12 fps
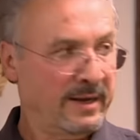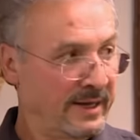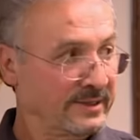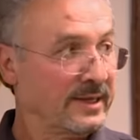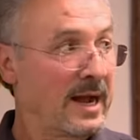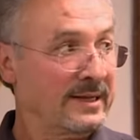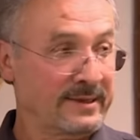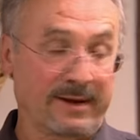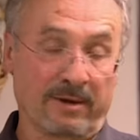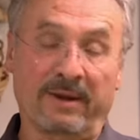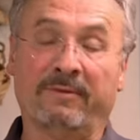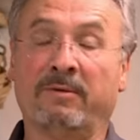And these guys, they're
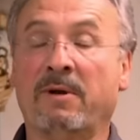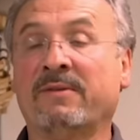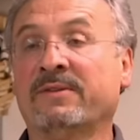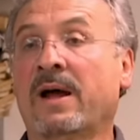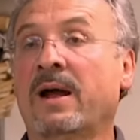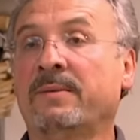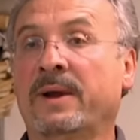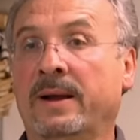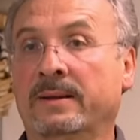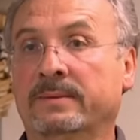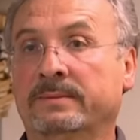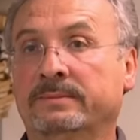gonna have a rough time now.